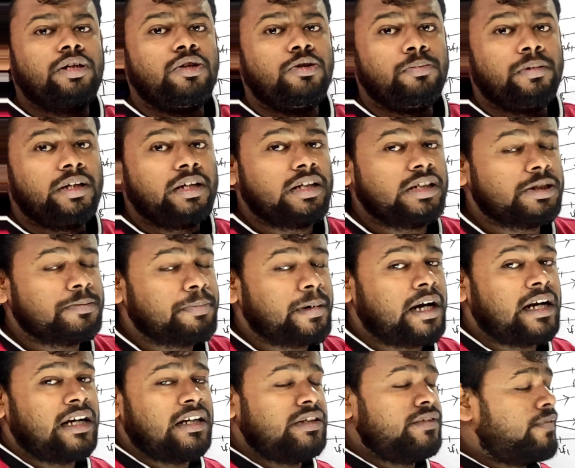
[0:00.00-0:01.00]
to the numericals
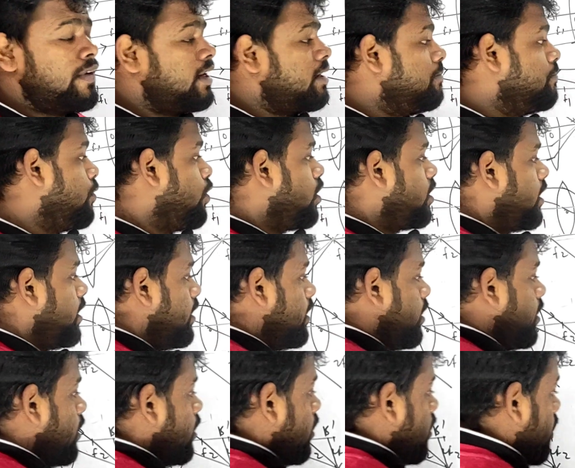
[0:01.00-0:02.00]
part. It is very important.